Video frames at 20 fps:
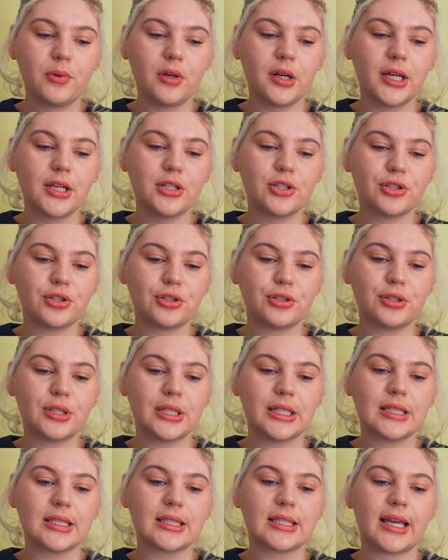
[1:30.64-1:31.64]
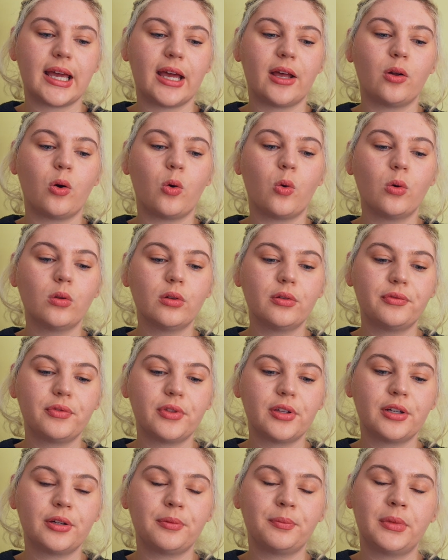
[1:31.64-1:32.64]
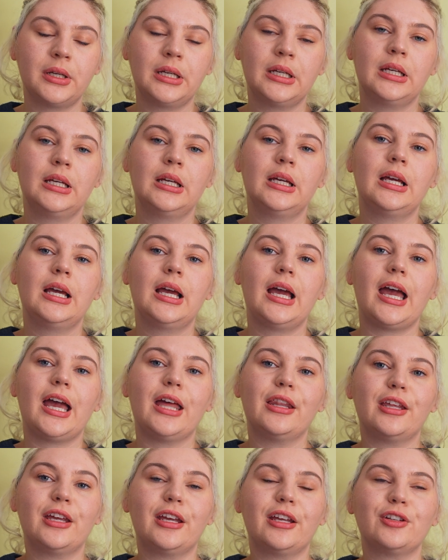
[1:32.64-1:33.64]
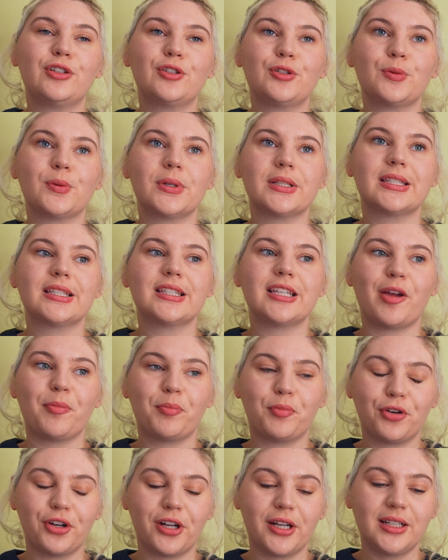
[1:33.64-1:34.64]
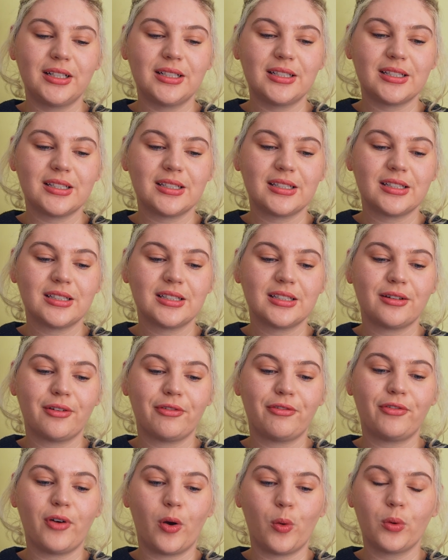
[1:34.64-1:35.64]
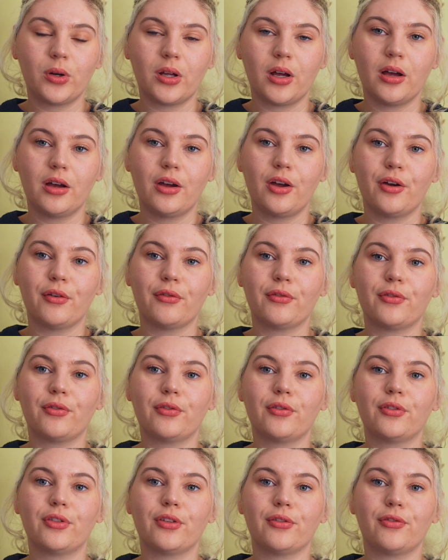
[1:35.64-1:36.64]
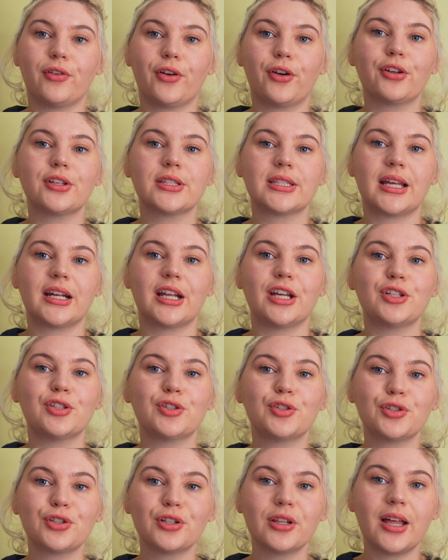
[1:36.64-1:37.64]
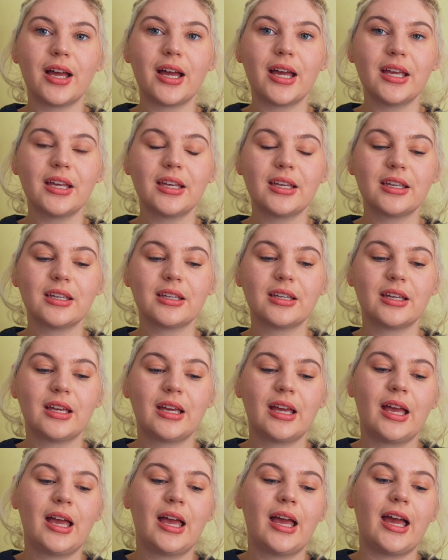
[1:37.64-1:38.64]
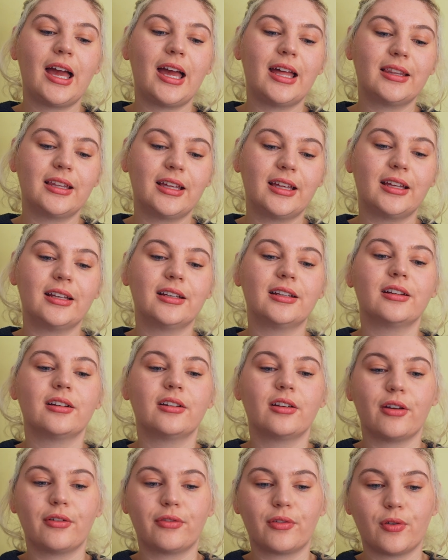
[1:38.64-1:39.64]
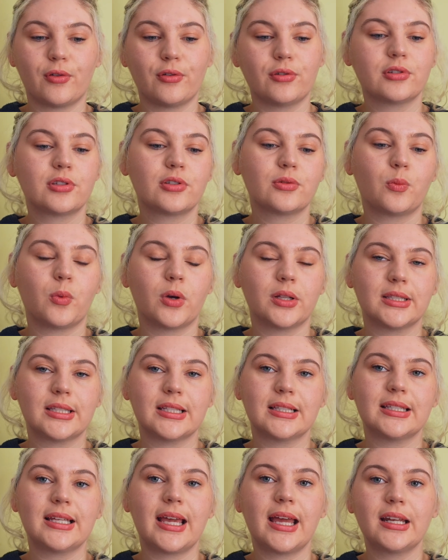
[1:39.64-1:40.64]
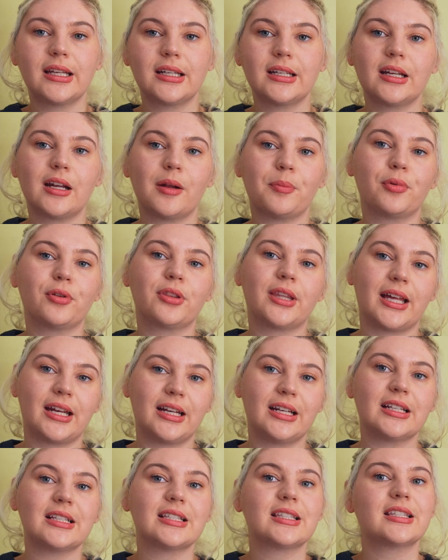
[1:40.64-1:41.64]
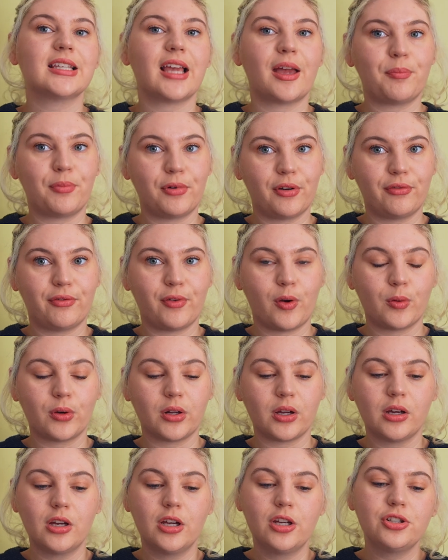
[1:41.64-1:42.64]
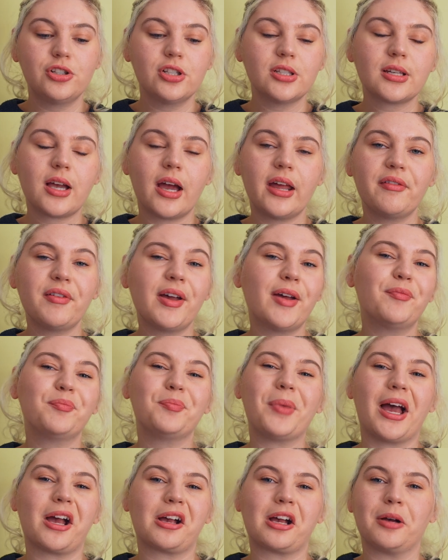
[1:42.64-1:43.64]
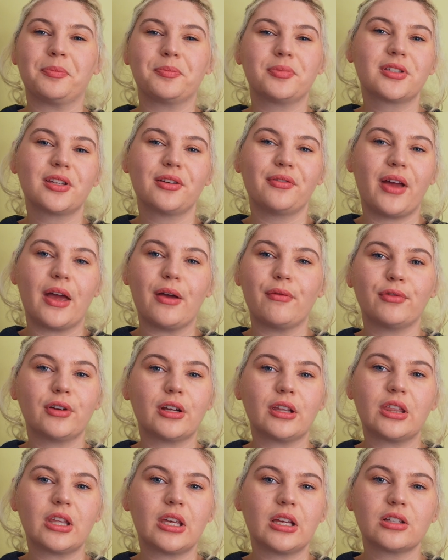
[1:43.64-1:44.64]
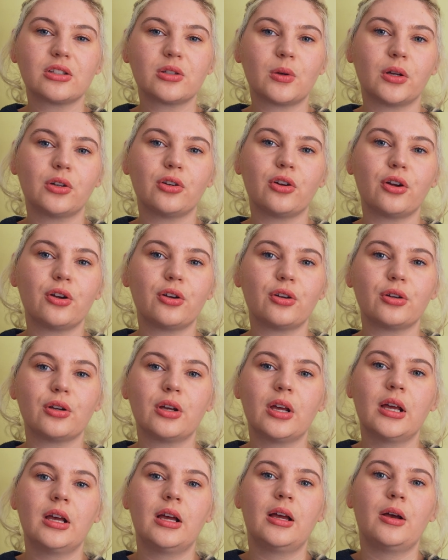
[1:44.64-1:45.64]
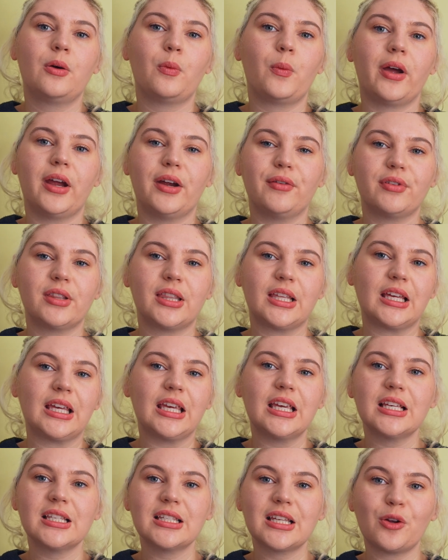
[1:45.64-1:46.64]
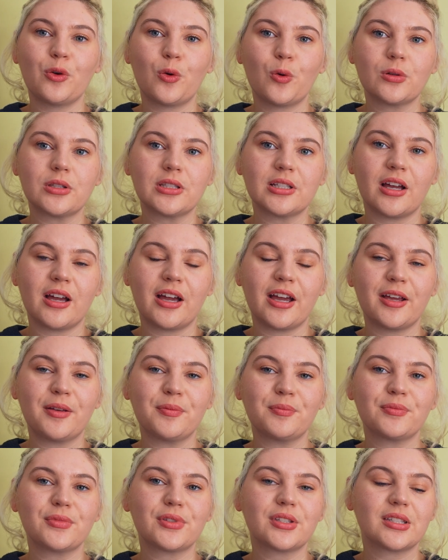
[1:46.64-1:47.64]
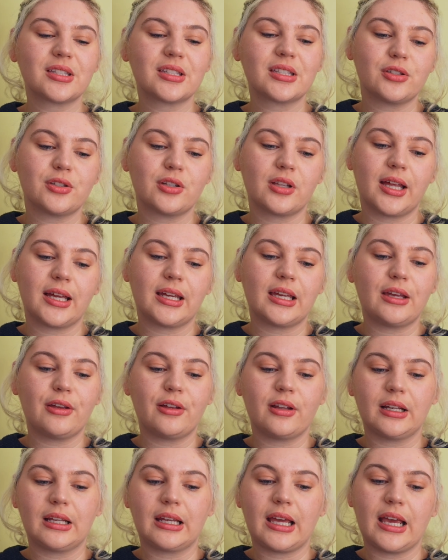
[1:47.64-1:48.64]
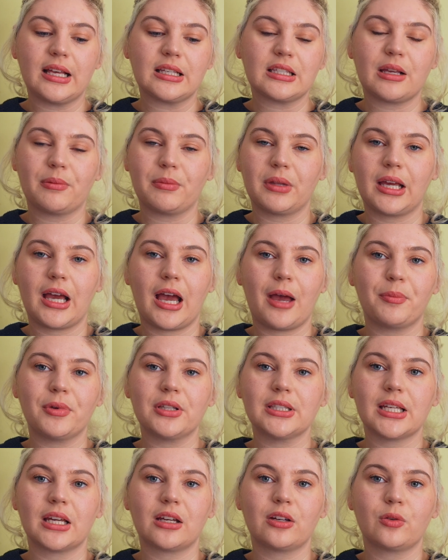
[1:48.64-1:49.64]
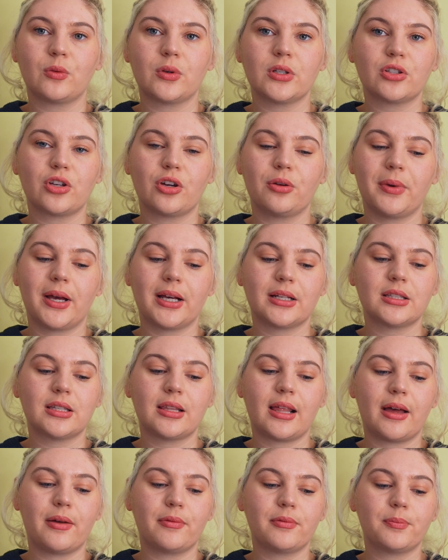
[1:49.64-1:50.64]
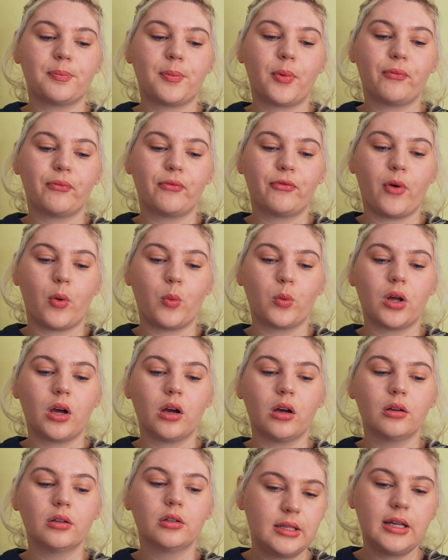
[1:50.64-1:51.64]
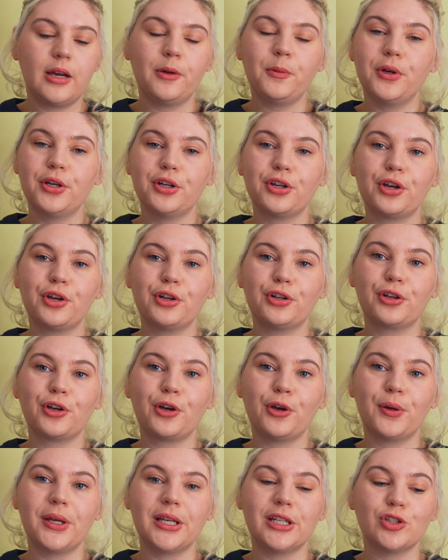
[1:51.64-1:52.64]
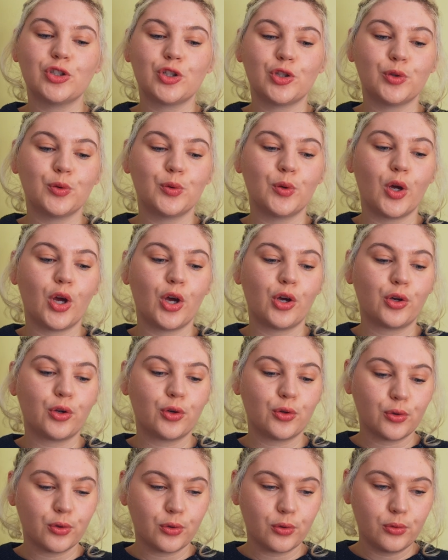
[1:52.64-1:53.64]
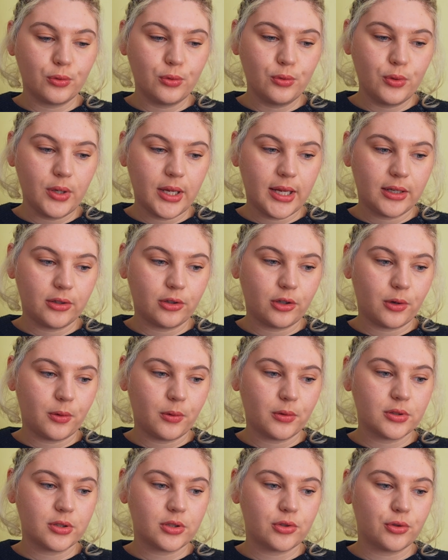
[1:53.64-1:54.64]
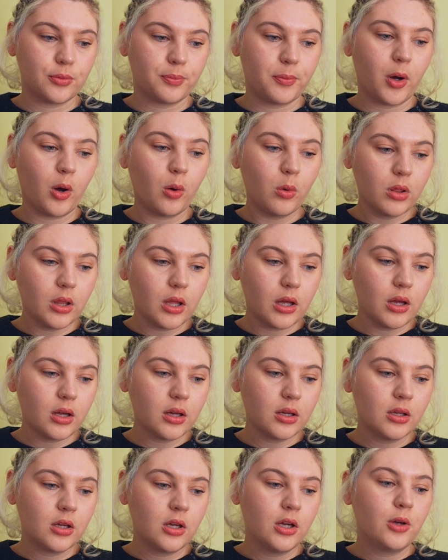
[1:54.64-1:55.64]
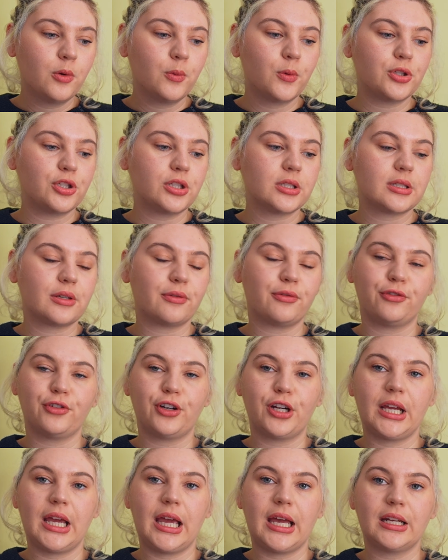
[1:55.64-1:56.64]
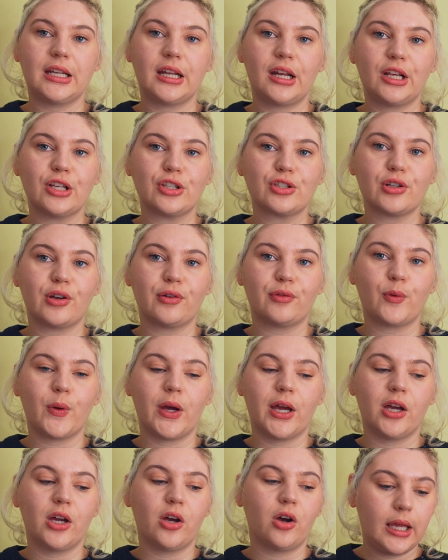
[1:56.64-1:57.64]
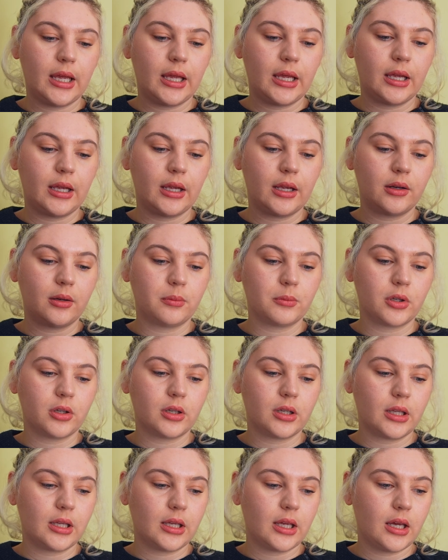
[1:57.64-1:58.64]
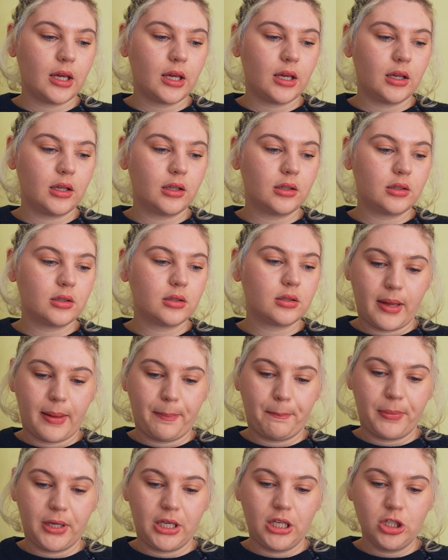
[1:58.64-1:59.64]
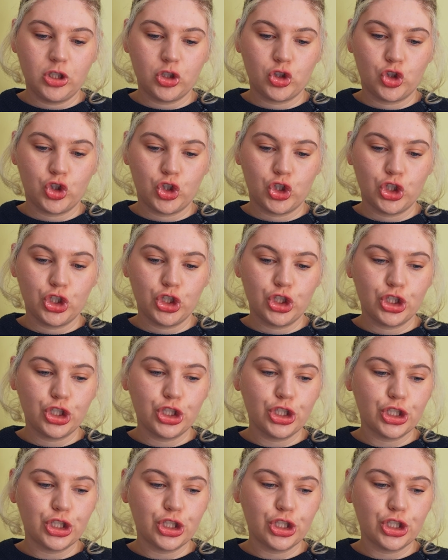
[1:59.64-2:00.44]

what I do is get all of them and then do a separate folder of the photos that I do like. And then of course, once it's edited, I put that in a separate folder. Just kind of have backups of everything so I know where everything is at all times. And so like in case something happens, I can always go back to that folder. Now we're going to go into Google and go onto Polar, which is a free editing software, and I'm going to get my pictures.